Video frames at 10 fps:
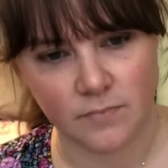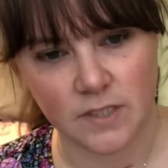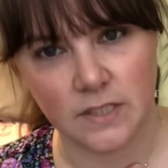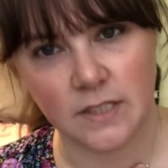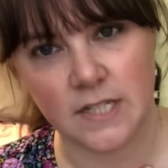
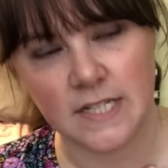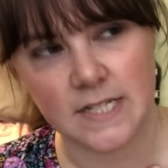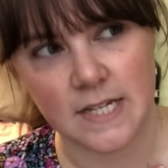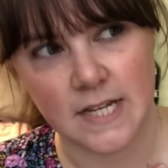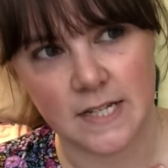This
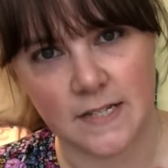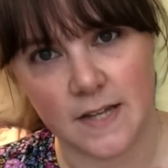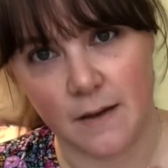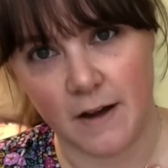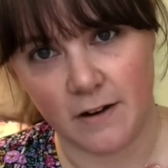is
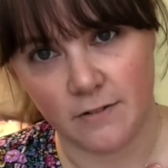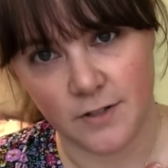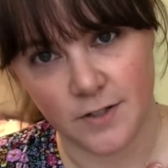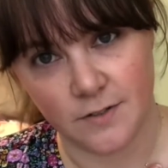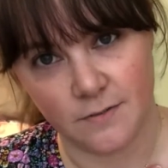
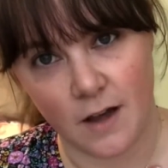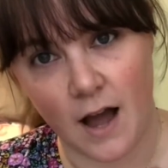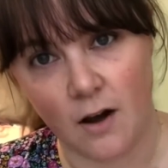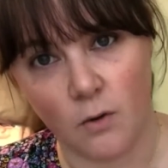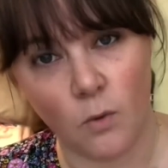about
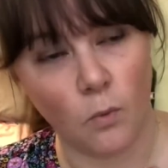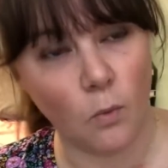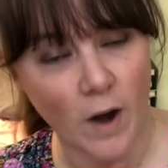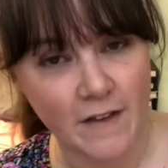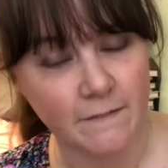how
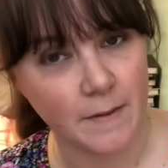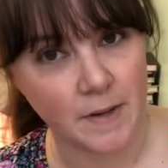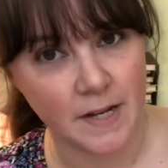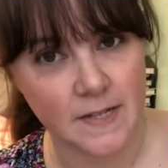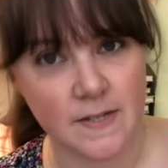white
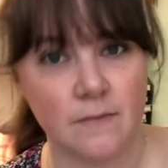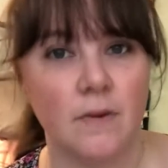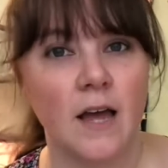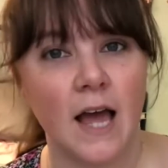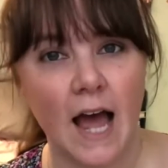feminism
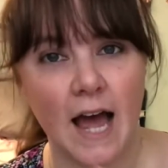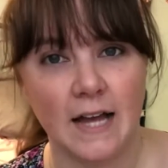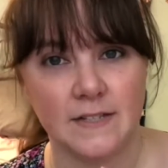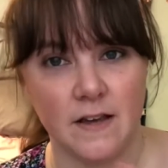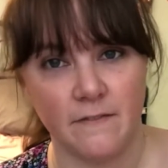
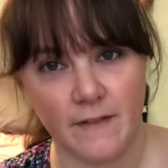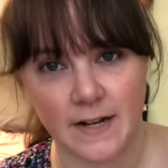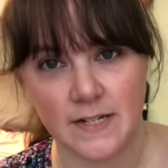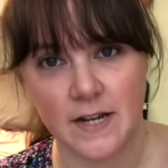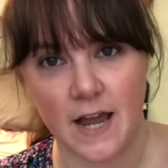has
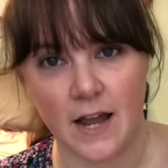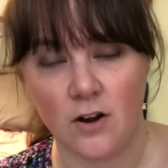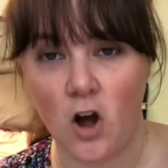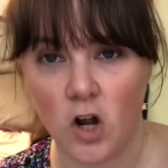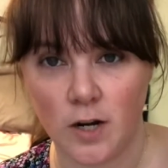affected and
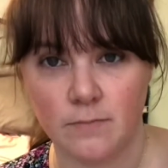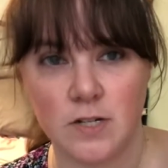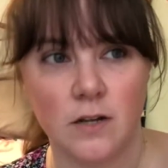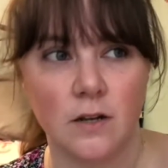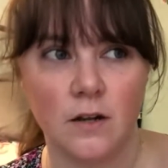harmed
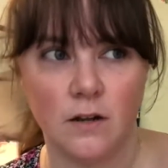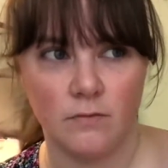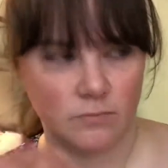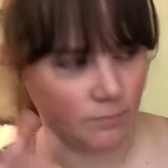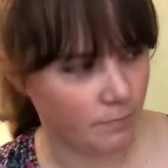
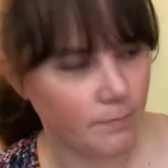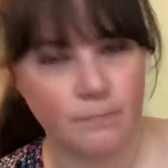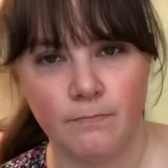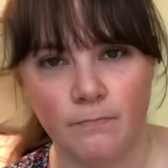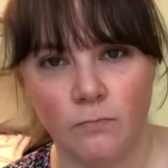
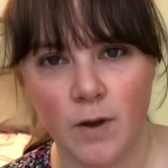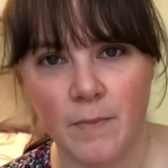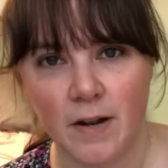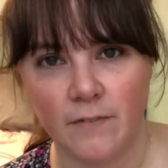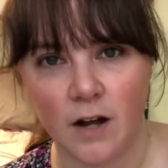
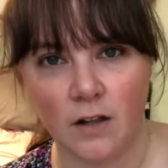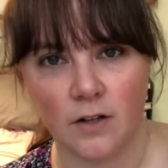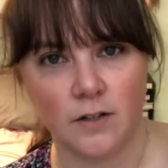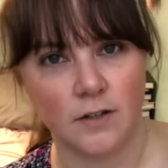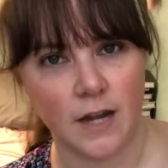women of
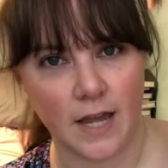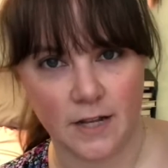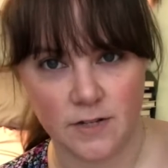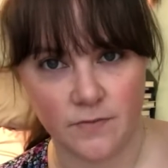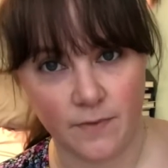color
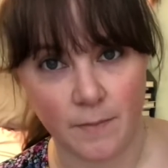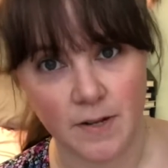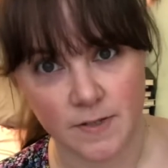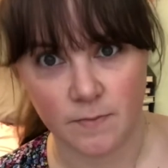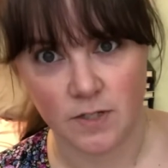and
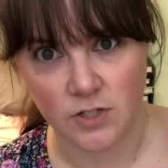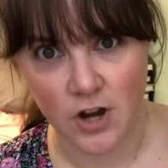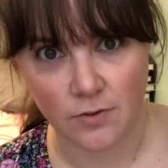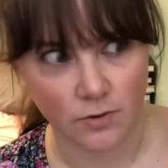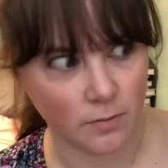feminism in
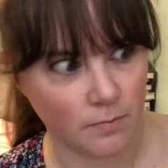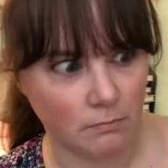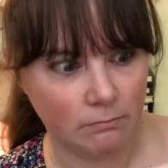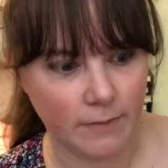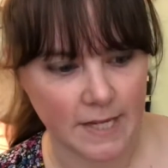general,
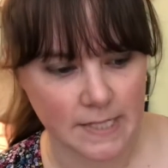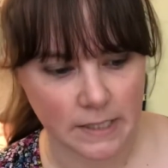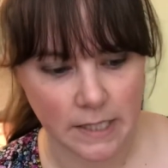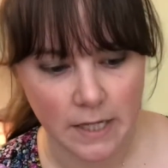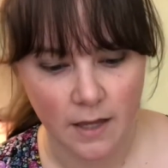
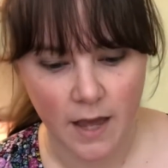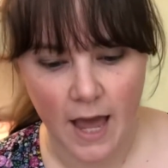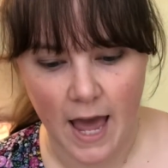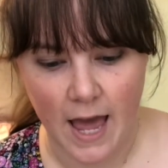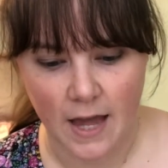basically.
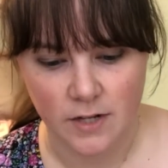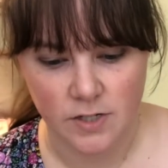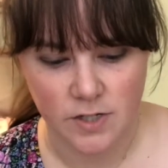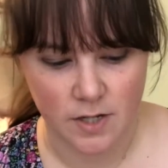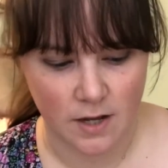
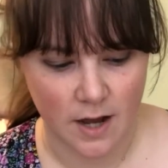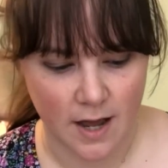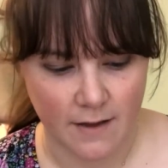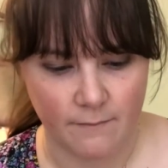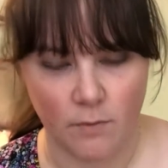And
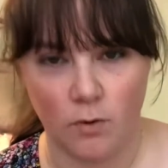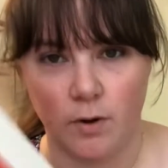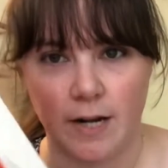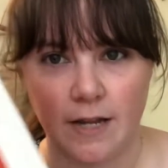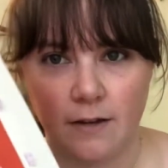I'm
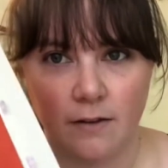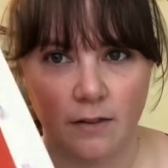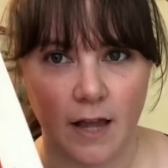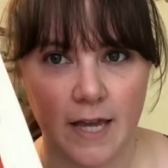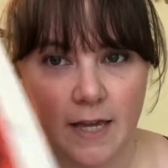already
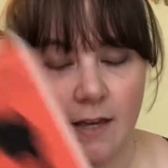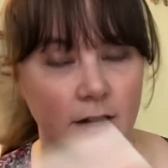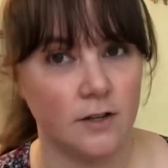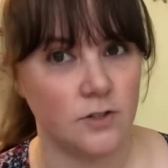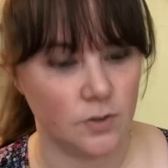liking and
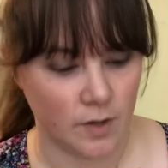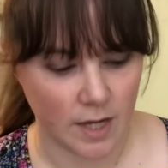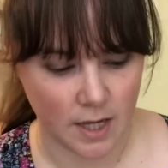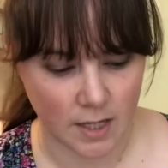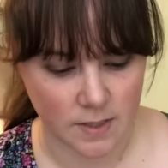
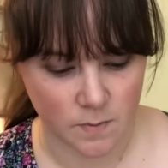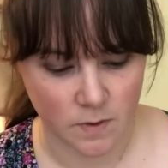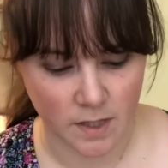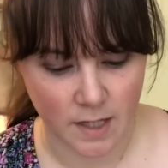enjoying this book,